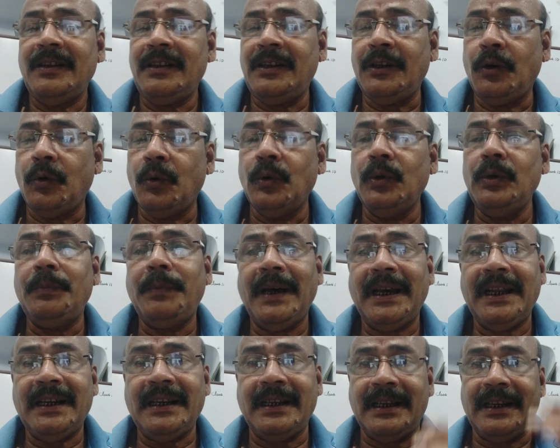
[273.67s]
the whole
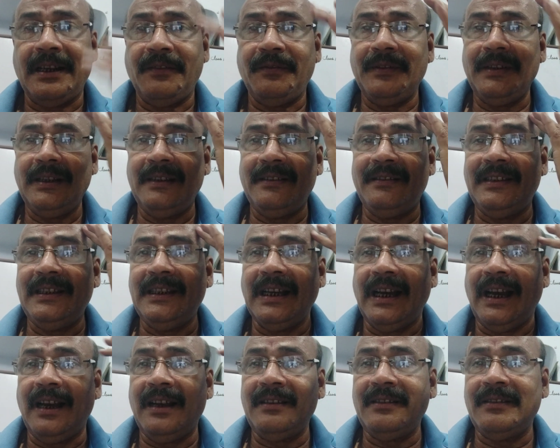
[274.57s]
paragraph is the
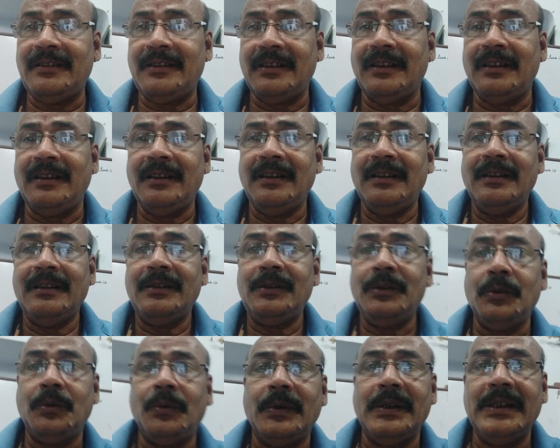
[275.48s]
answer
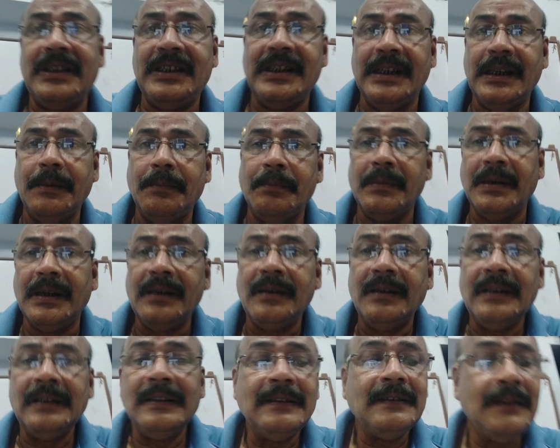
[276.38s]
to question number
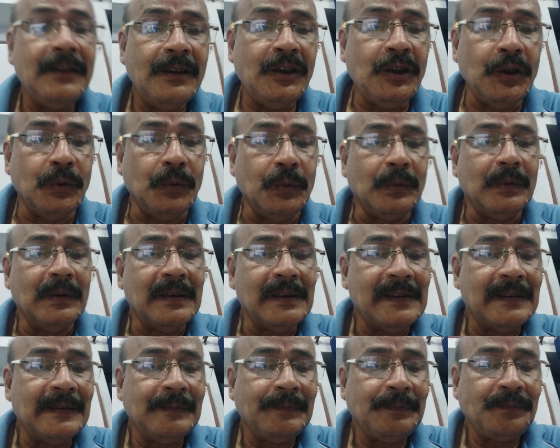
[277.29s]
2.
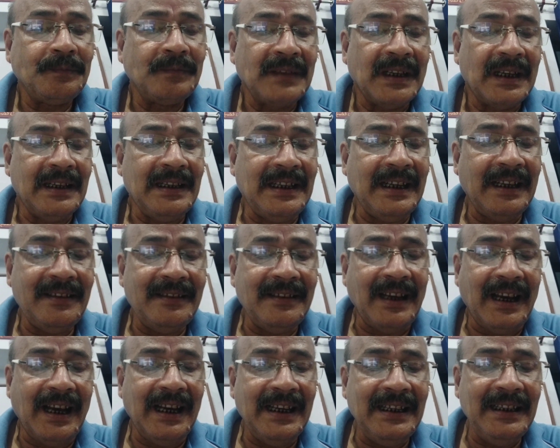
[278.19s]
Does
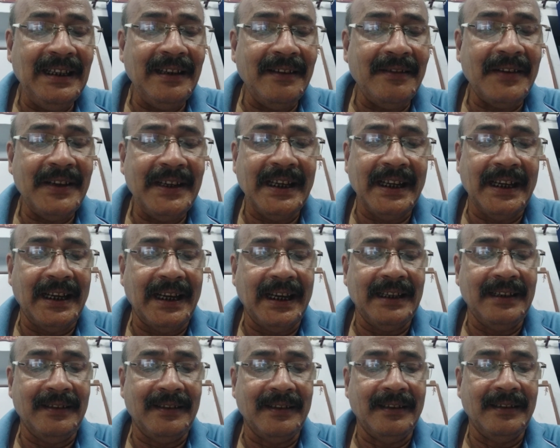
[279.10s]
Anil
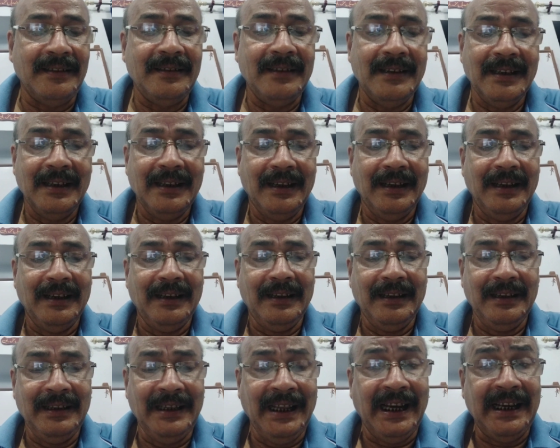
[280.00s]
realizes
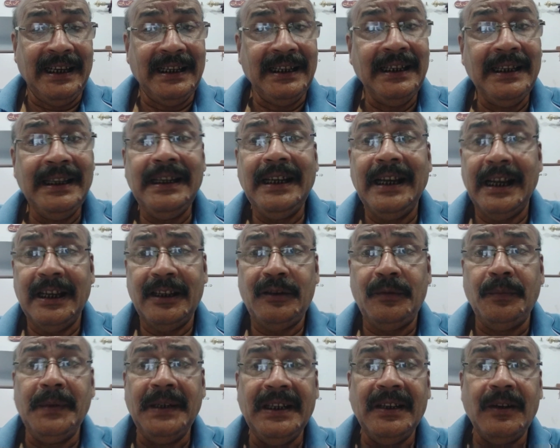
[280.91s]
that he
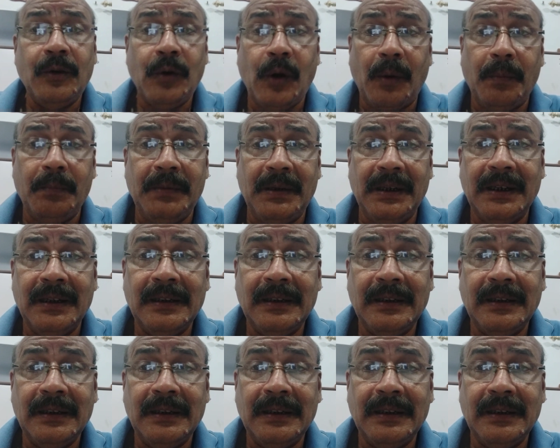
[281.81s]
has been robbed?